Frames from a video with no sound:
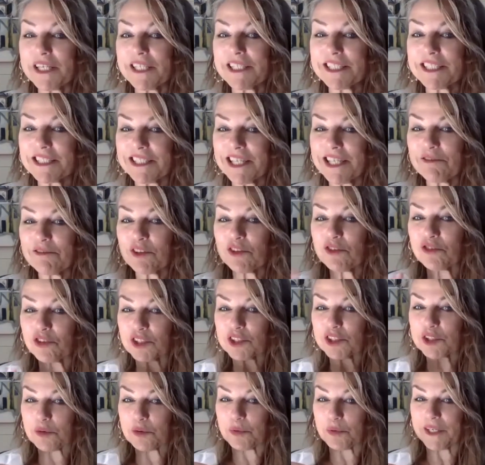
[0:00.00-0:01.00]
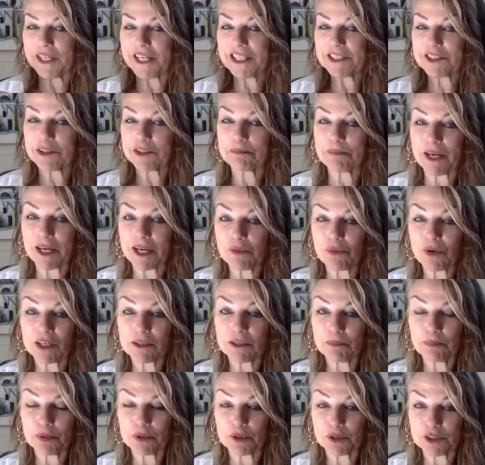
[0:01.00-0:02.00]
is never just created by
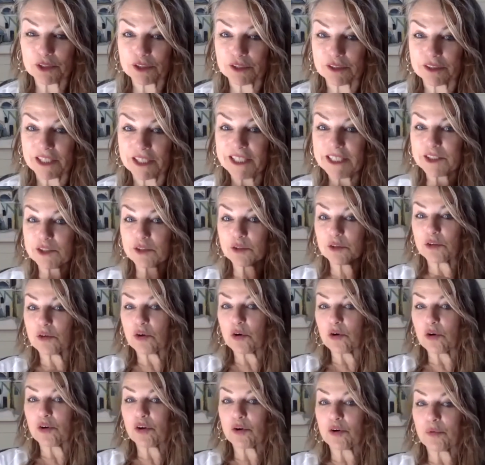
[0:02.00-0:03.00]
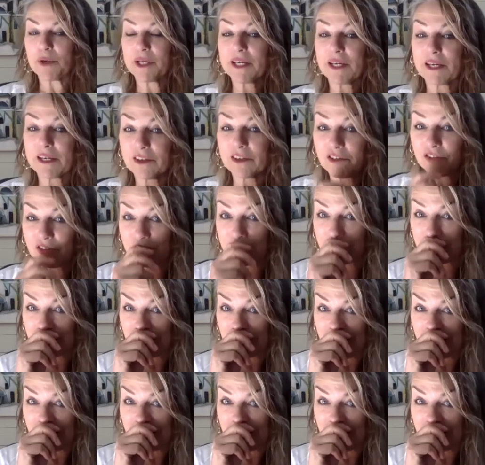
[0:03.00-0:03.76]
one person. It's a co-creation.